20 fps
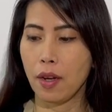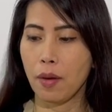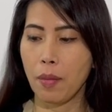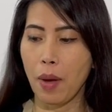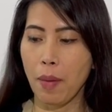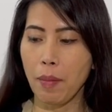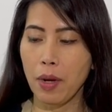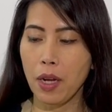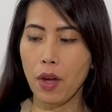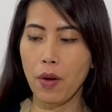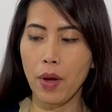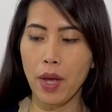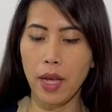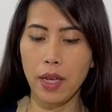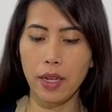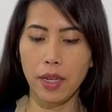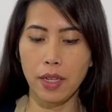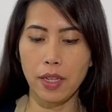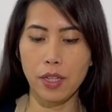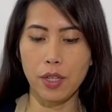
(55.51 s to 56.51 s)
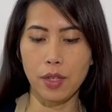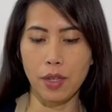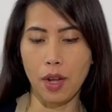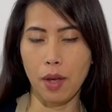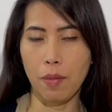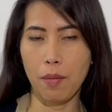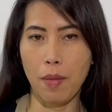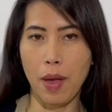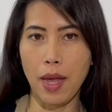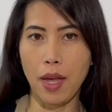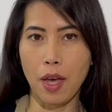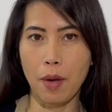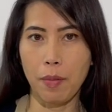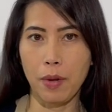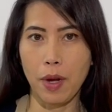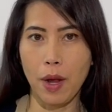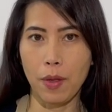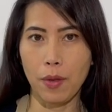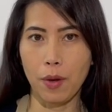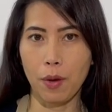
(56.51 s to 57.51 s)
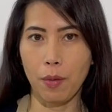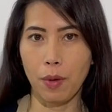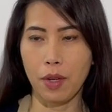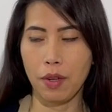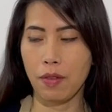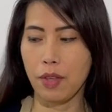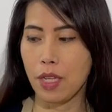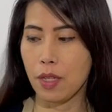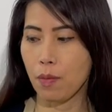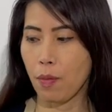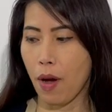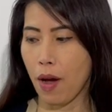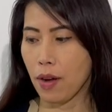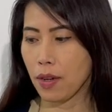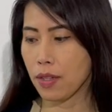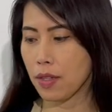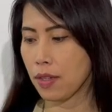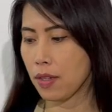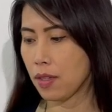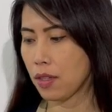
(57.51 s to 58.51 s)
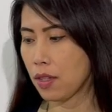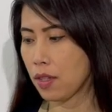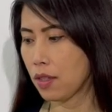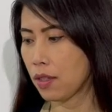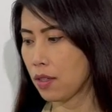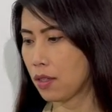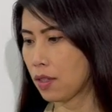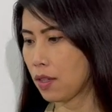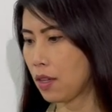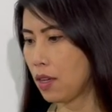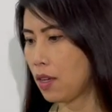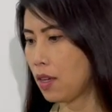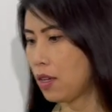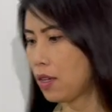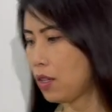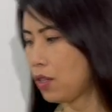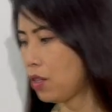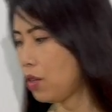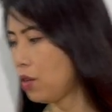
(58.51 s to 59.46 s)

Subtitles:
I'm going to go ahead and make up another one of these boxes so